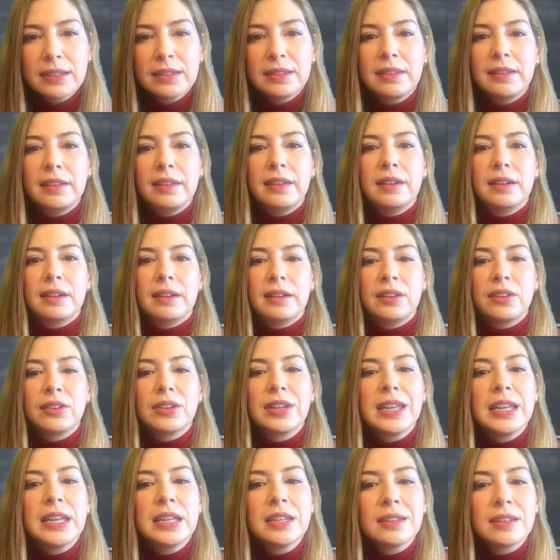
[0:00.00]
The
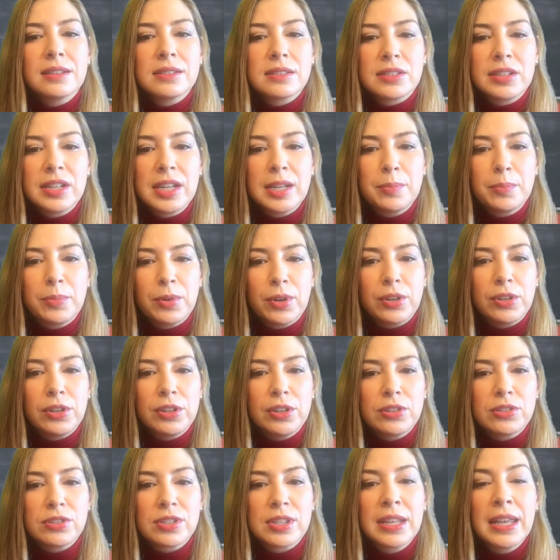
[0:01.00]
iron industry
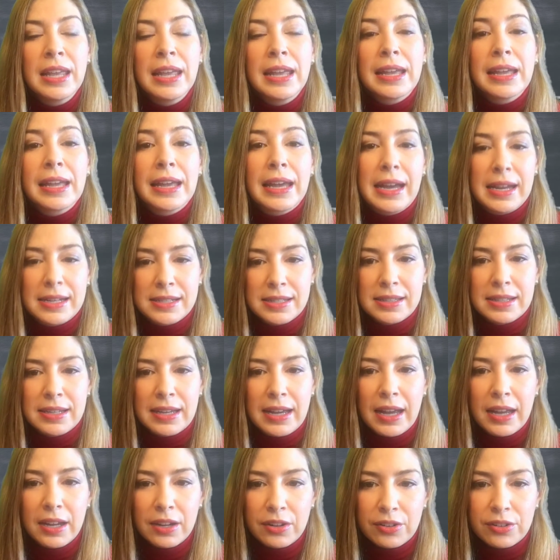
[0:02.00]
produced cast
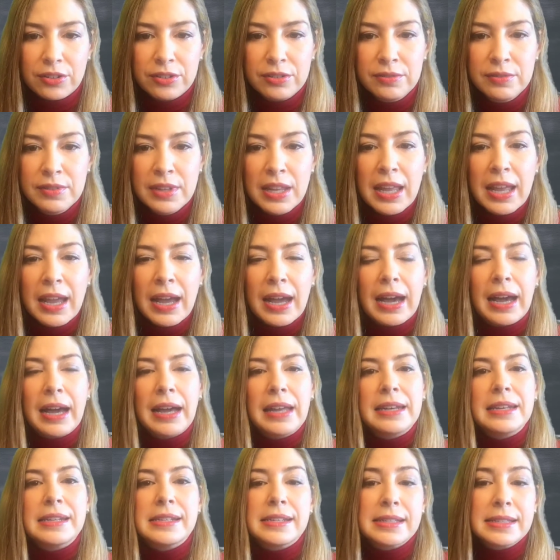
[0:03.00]
iron
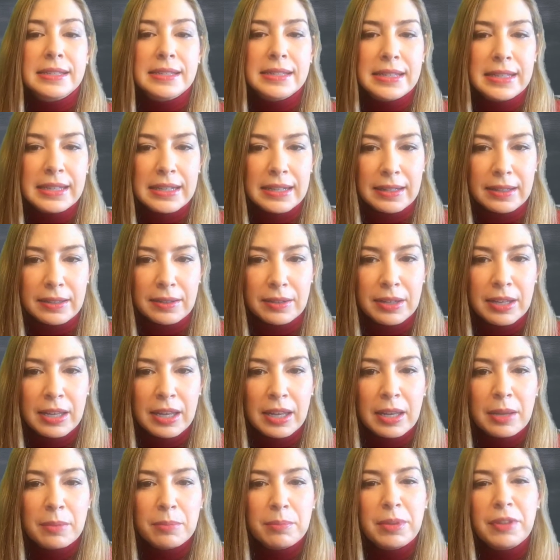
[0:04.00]
and steel.
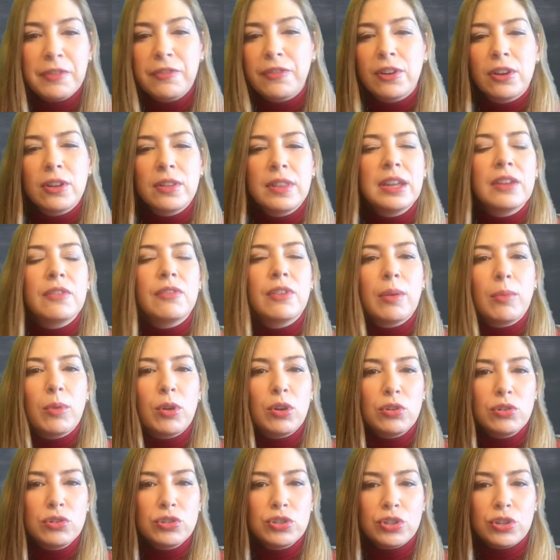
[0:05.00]
Before the
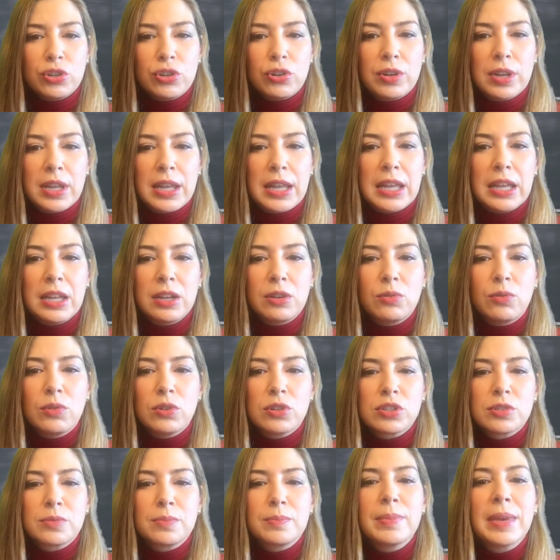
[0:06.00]
revolution, it
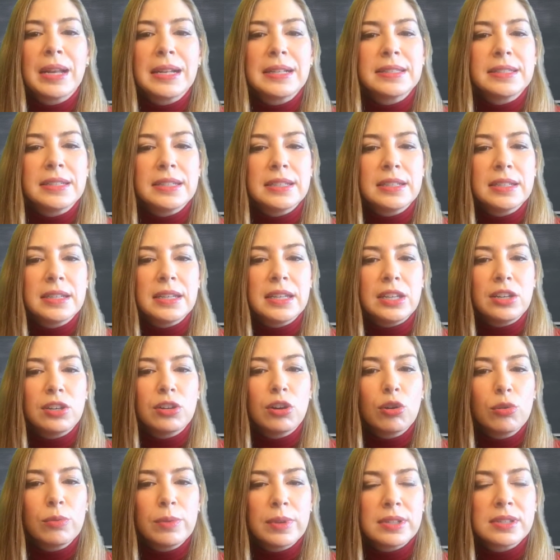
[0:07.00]
was melted in
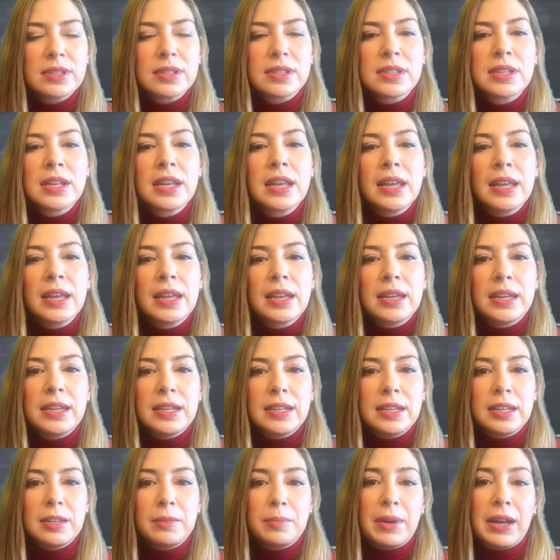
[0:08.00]
ovens
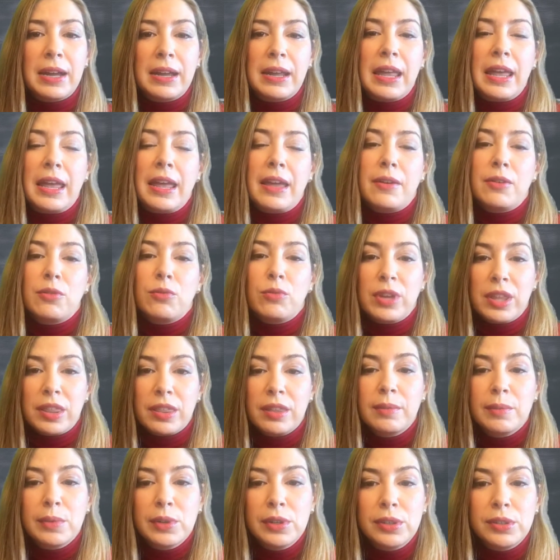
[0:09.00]
heated
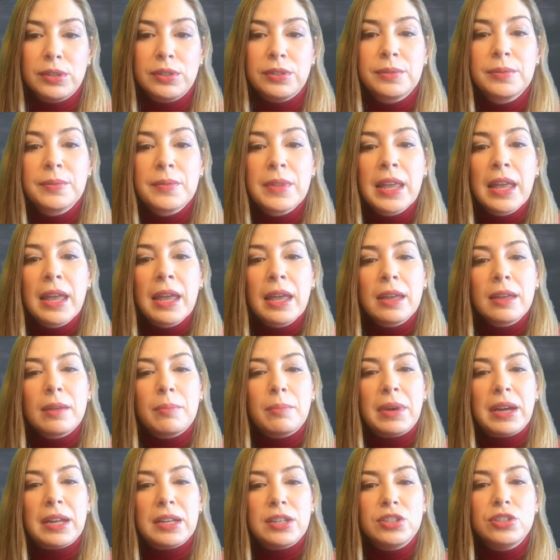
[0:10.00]
with wood,
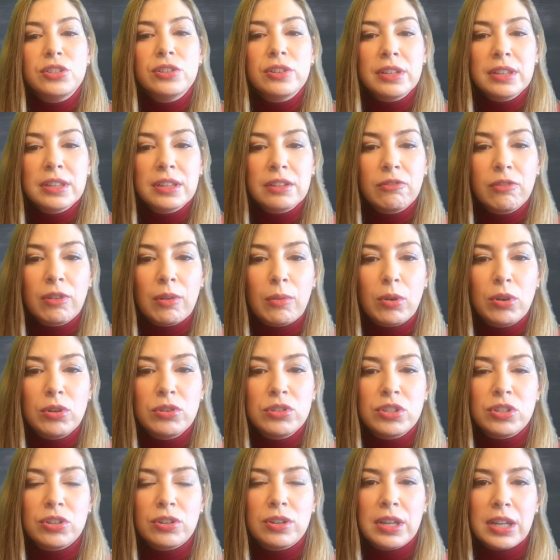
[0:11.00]
but during the
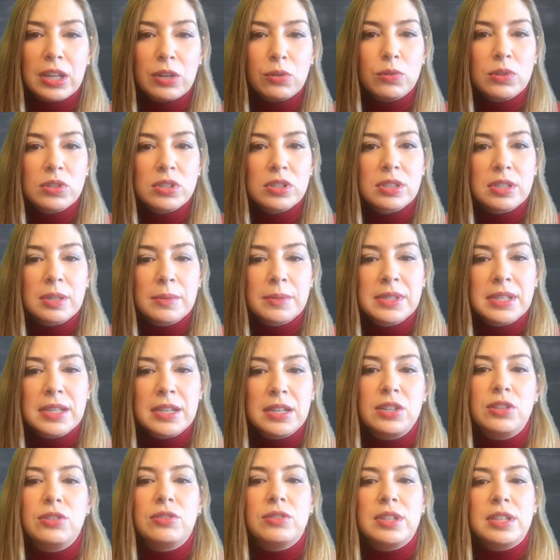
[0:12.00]
revolution, it was
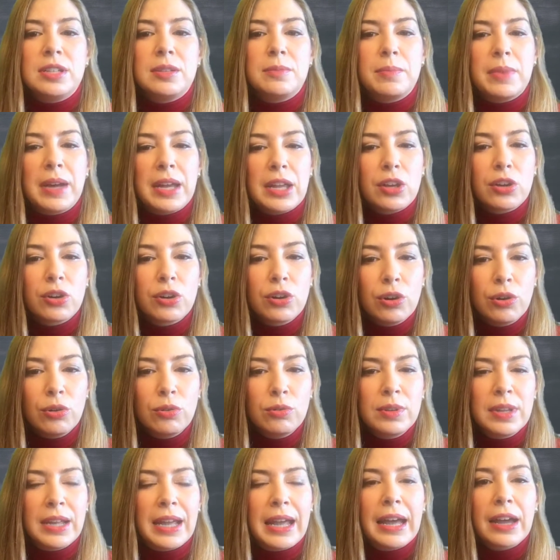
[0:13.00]
substituted by
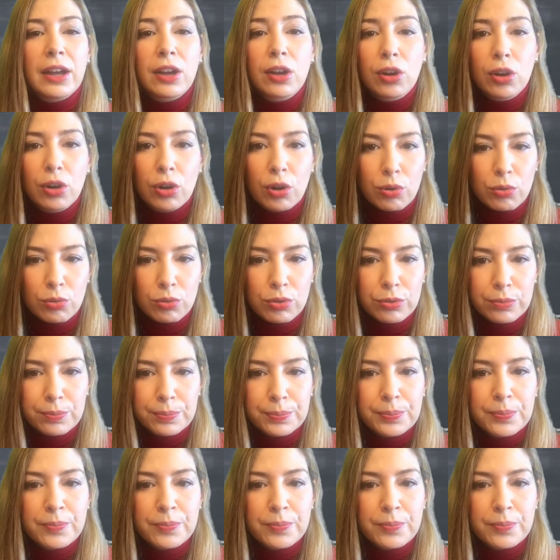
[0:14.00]
coal and coke,